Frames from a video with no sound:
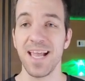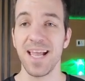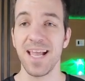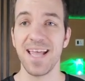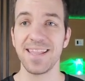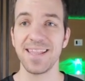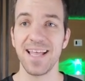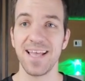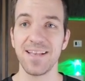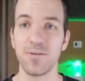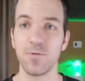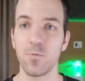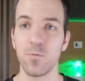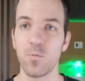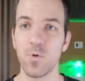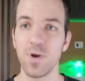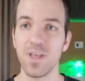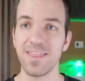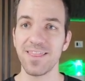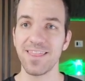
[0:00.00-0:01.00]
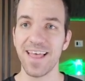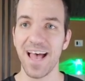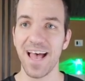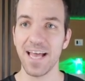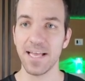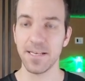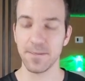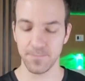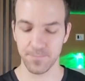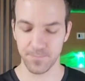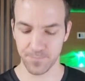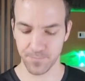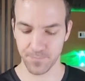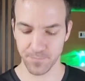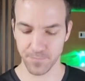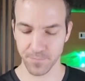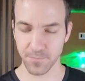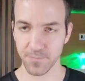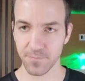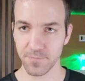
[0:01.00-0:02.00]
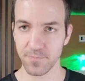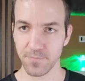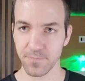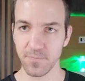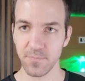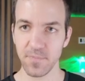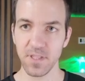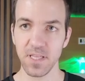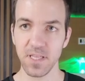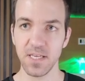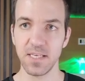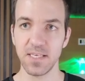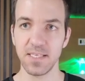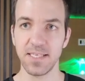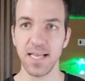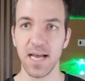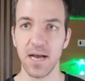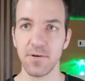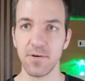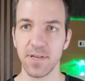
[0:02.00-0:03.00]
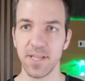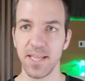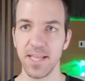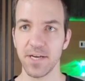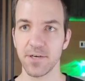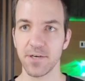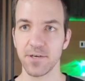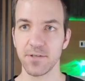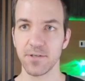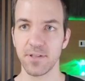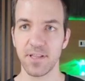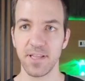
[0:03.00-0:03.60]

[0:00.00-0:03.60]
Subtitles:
And then with that, and down here,